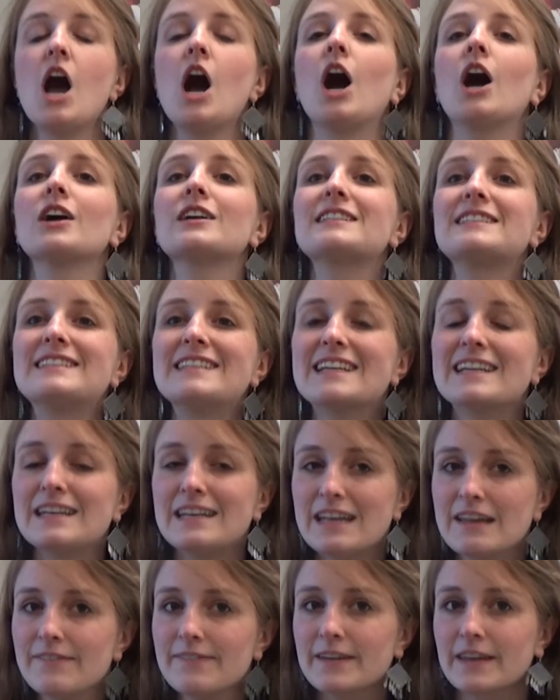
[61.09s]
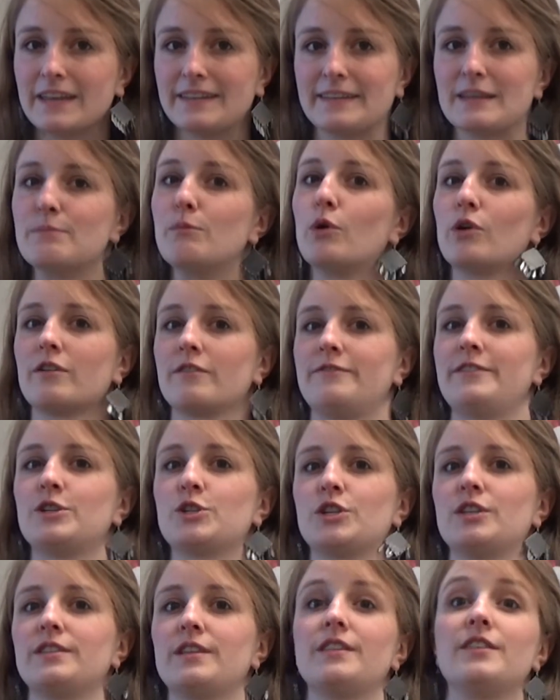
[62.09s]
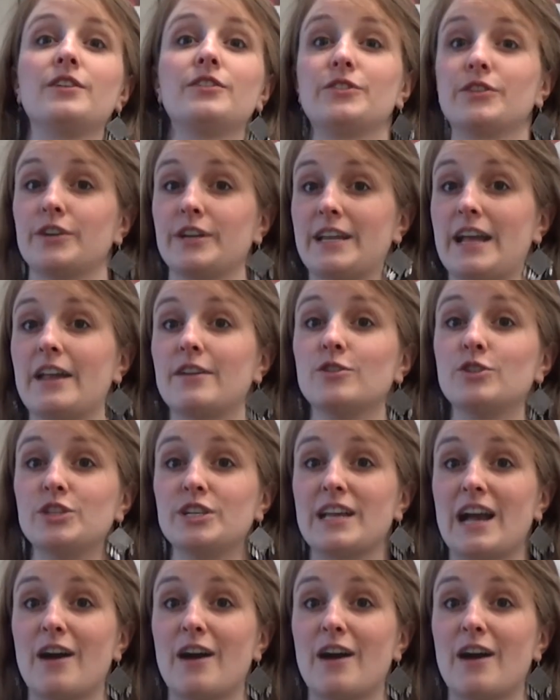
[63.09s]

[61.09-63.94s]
are significantly more efficient than their dirty energy